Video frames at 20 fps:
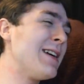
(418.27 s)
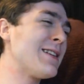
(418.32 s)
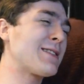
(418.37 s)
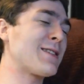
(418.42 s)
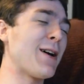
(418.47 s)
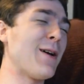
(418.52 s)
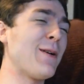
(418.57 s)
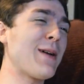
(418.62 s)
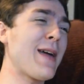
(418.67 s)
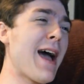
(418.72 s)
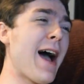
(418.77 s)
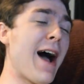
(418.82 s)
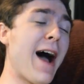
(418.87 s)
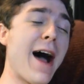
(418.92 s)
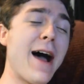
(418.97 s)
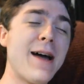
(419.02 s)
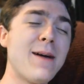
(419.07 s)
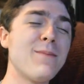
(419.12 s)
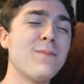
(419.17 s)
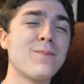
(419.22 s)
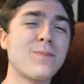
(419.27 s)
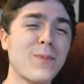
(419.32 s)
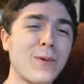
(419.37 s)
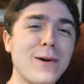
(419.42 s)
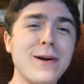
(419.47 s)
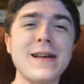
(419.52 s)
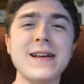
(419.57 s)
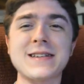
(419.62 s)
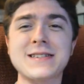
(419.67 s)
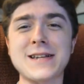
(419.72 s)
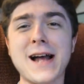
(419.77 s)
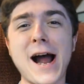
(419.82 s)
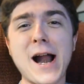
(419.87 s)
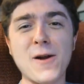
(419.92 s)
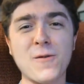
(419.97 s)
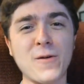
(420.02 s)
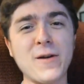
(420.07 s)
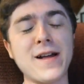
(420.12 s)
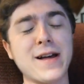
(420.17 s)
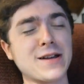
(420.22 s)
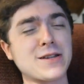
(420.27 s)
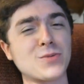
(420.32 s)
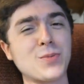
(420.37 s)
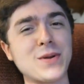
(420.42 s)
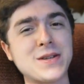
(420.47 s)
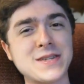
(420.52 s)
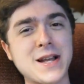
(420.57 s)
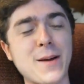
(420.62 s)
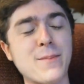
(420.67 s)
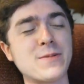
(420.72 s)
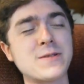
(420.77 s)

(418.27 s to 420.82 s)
So yeah, I'm pretty excited for next week's